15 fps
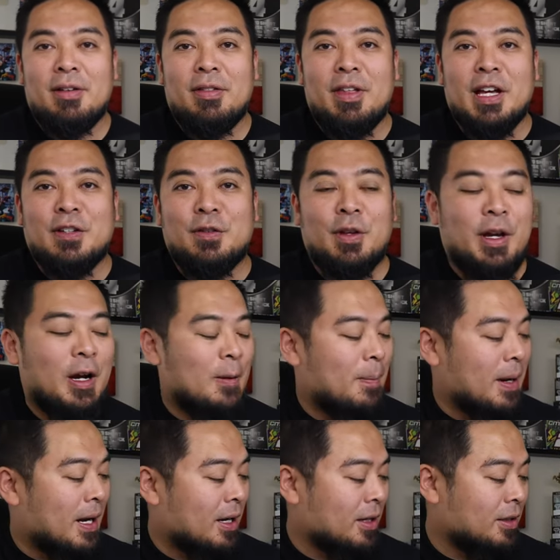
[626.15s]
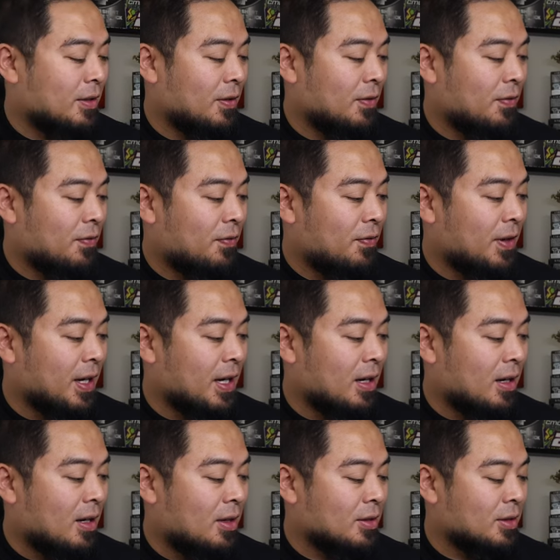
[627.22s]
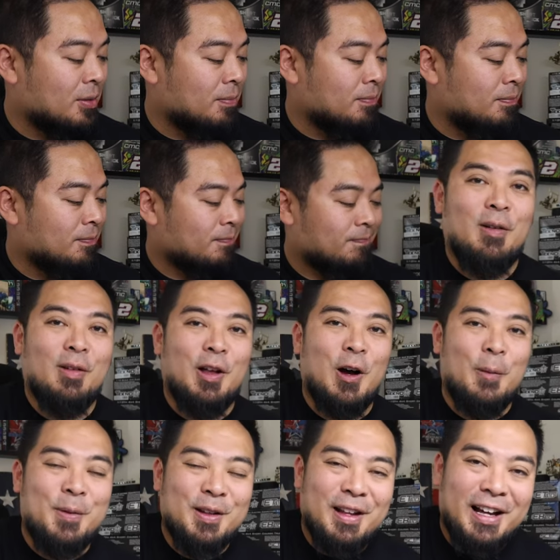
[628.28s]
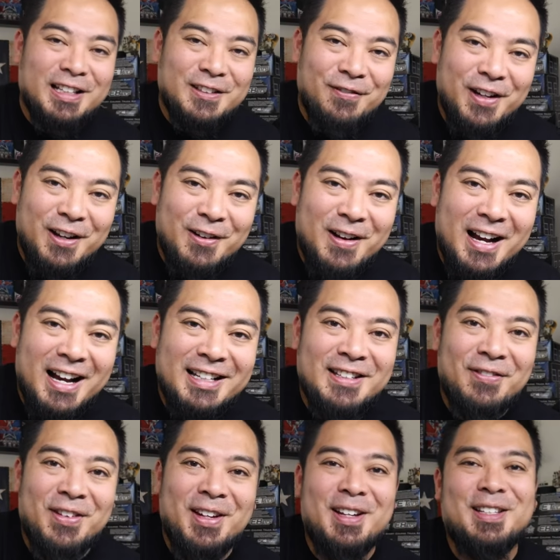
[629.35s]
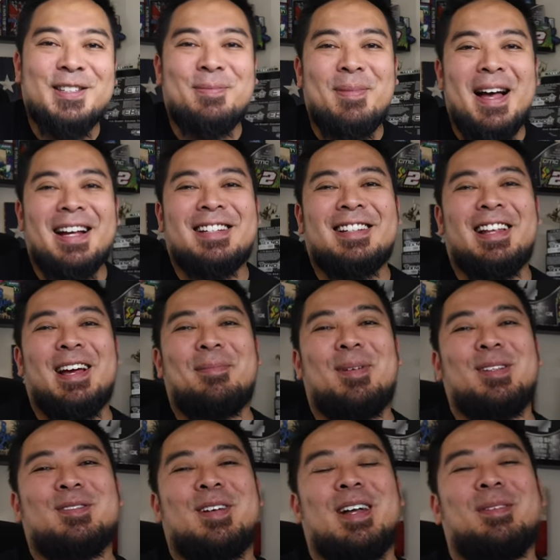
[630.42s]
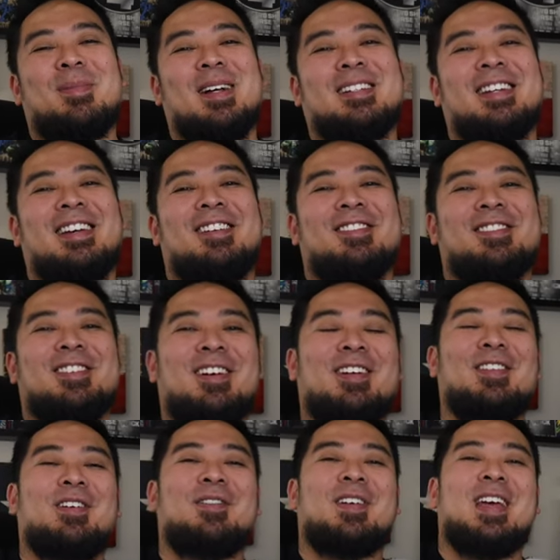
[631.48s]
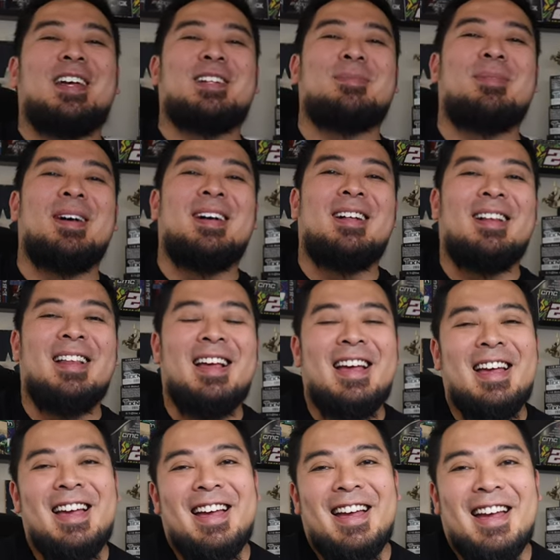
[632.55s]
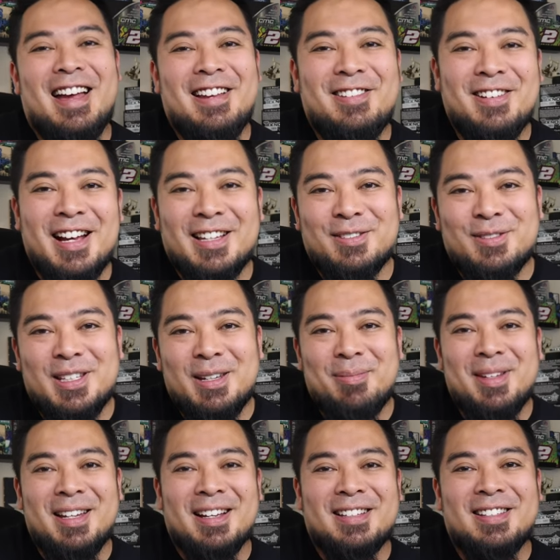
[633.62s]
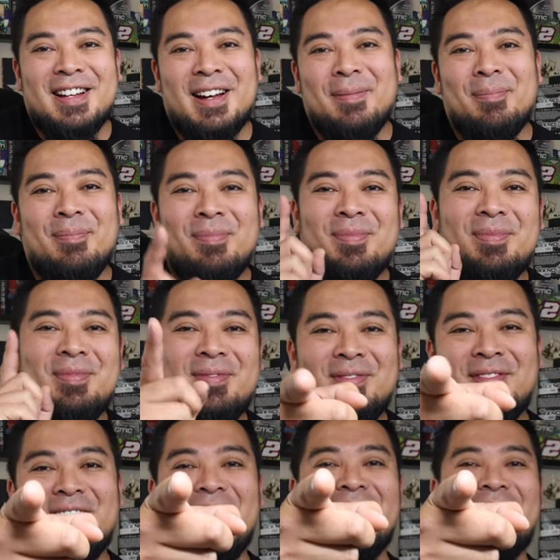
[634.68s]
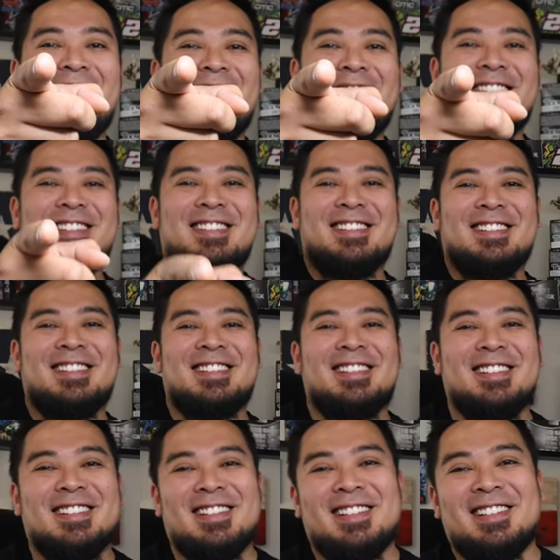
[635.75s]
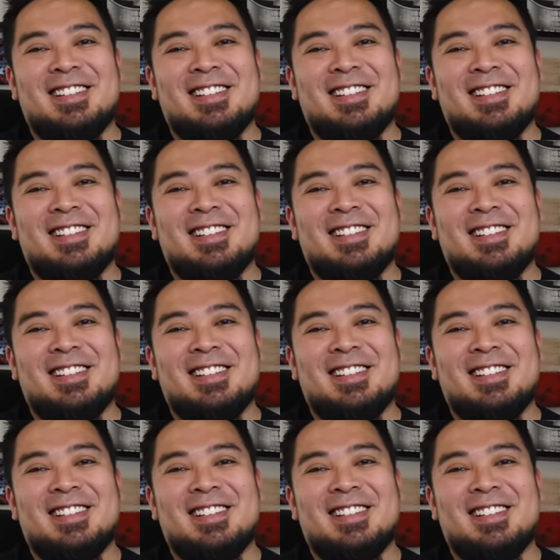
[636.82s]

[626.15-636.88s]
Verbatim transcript: Thanks for the care package. Freaking awesome. Well, I hope you liked this video, guys. If you did, smash the like button, subscribe to my channel, turn on the notification bell. You guys will see me next time. Later, guys.